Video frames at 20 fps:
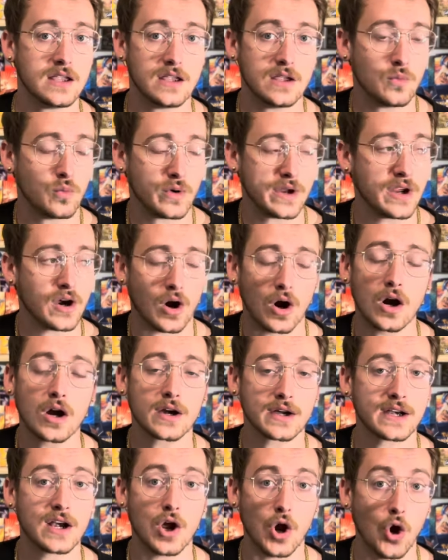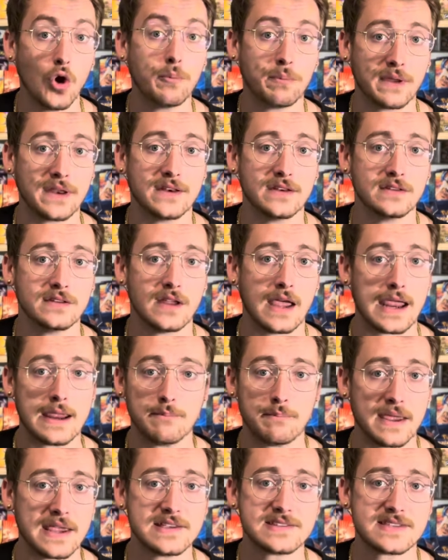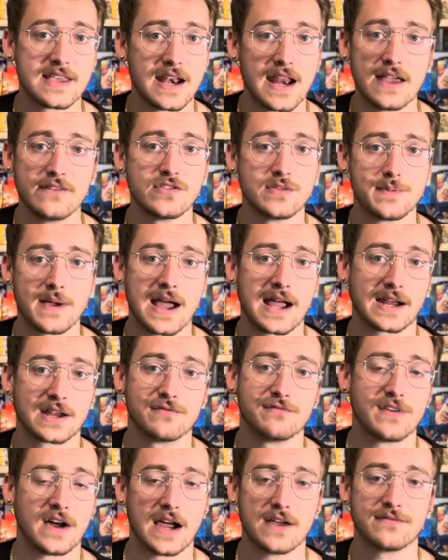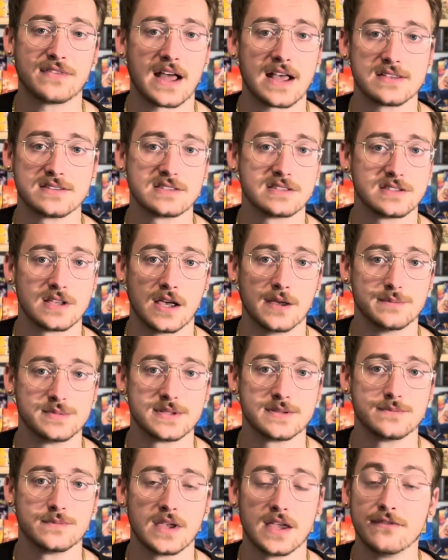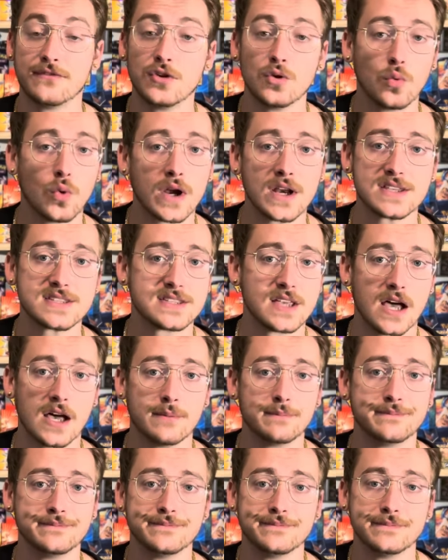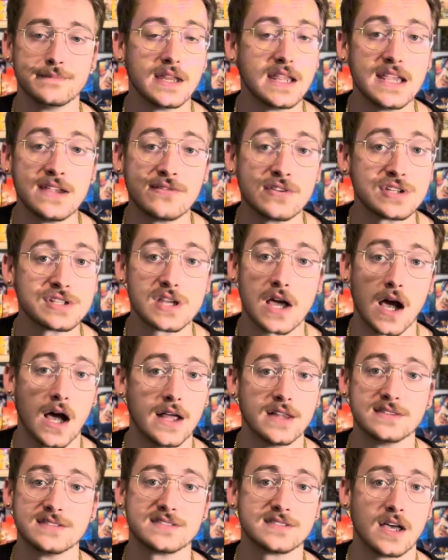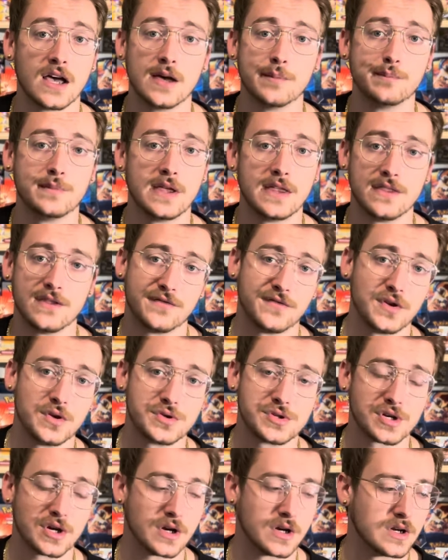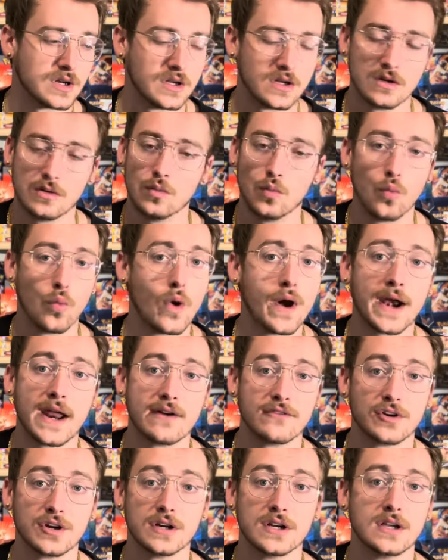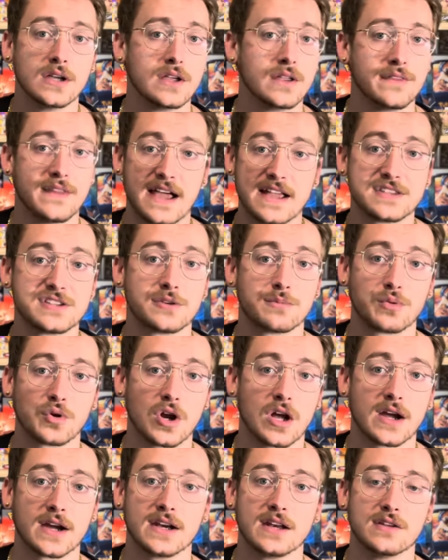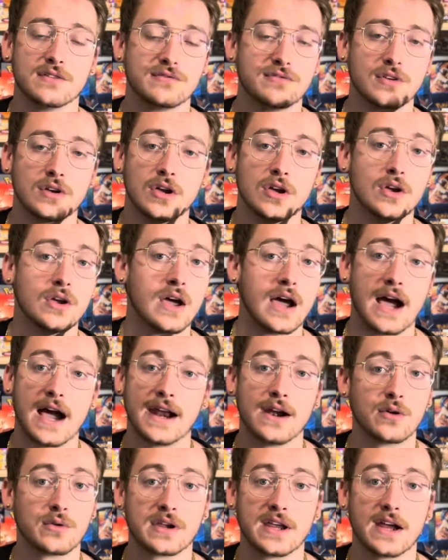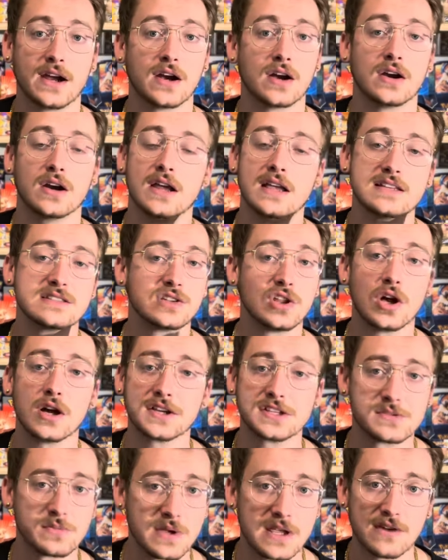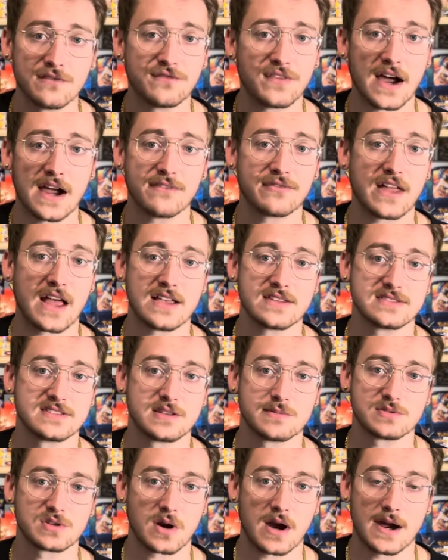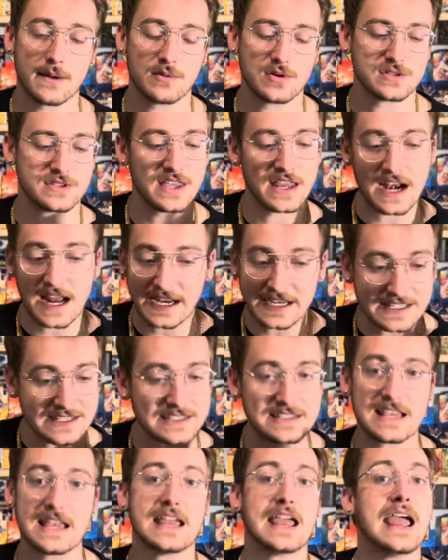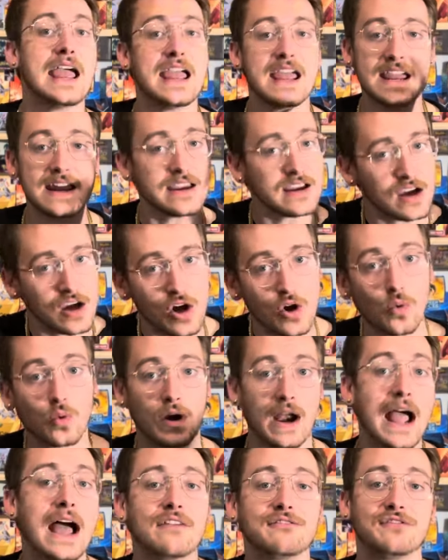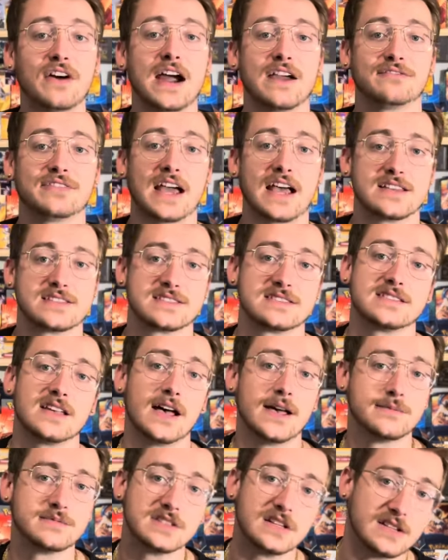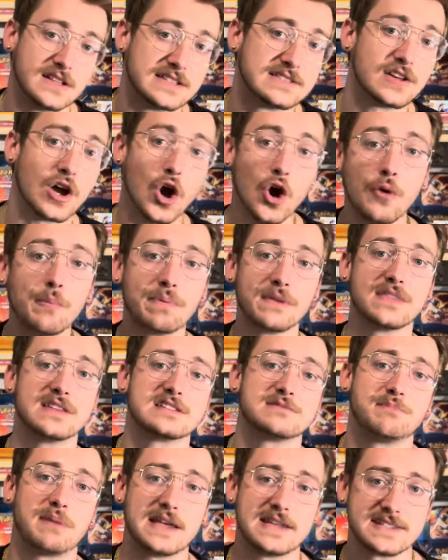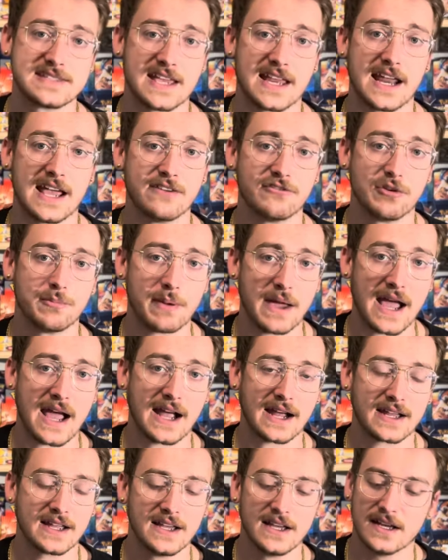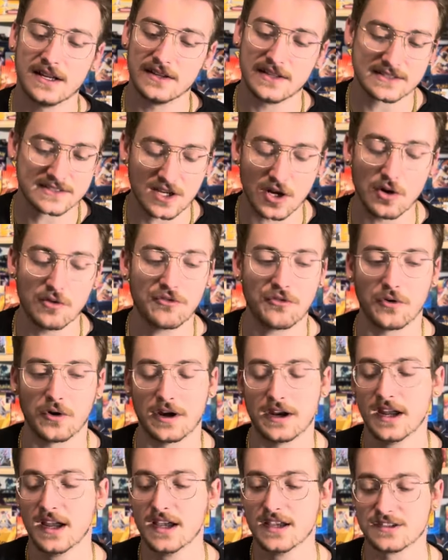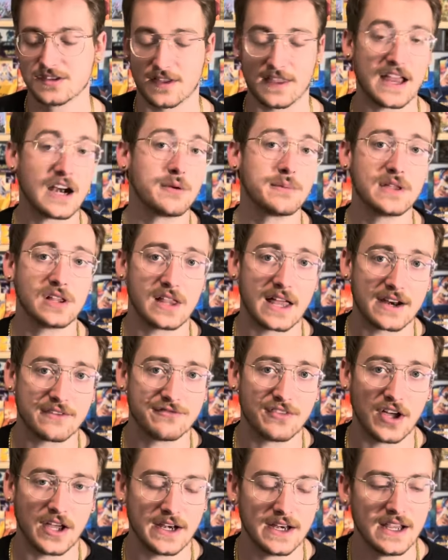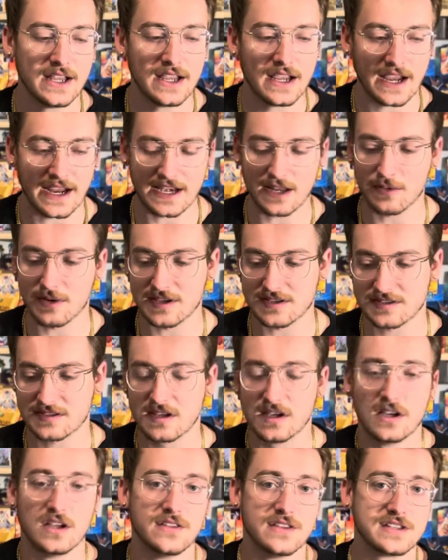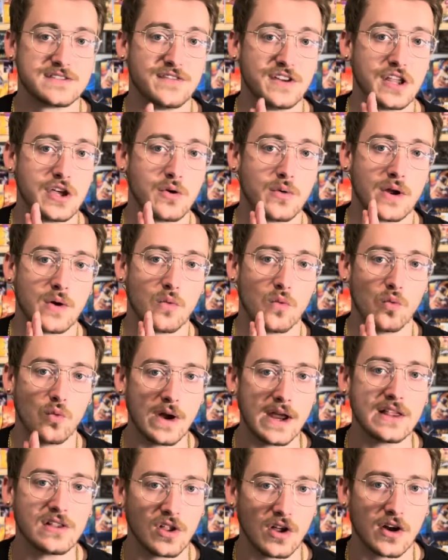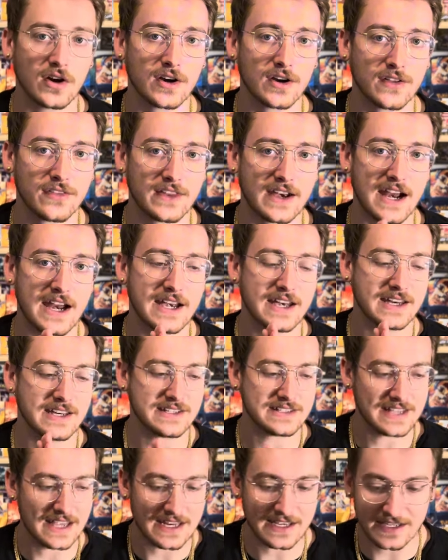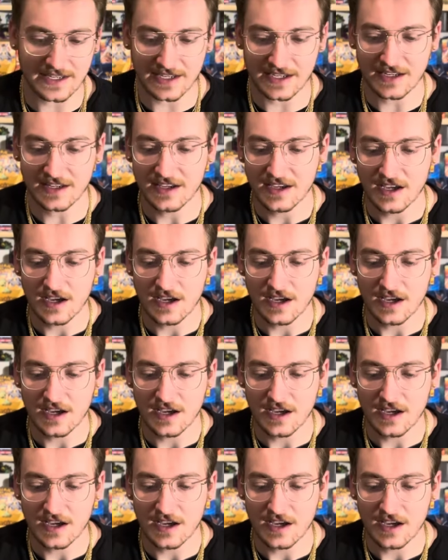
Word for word: we are going to open a base set heavy pack at 5,000 subs. If you want to sub, even to unsub in the future, whatever. That's your prerogative. I don't care. As long as we hit 5,000 subscribers, then I can say, hey, we're at 5,000 subs. Let's open this base set heavy pack. Let's go for it. So that'll be a lot of fun. Anyways, this video went way longer than I had intended,